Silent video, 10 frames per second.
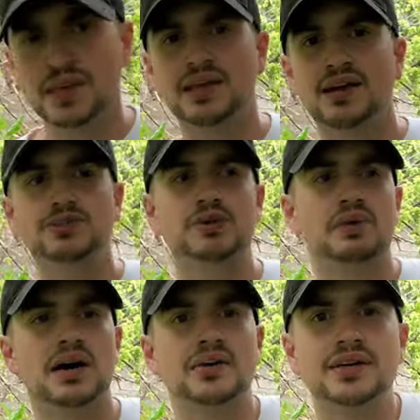that was
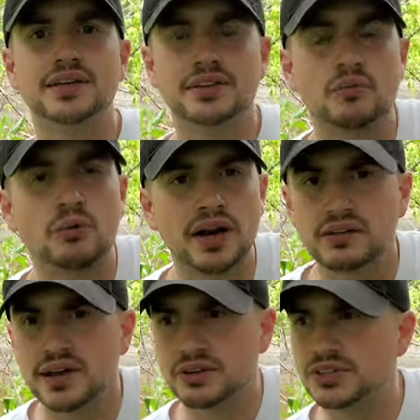about it. Write
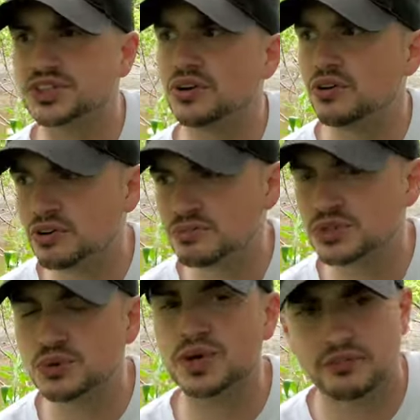letters to home,
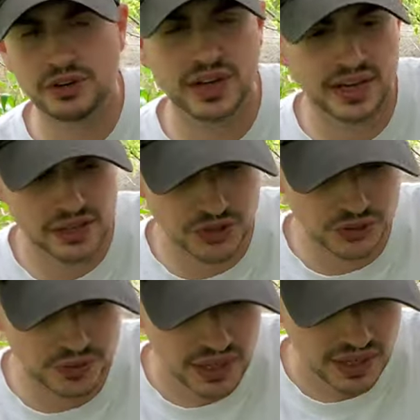do whatever you gotta do.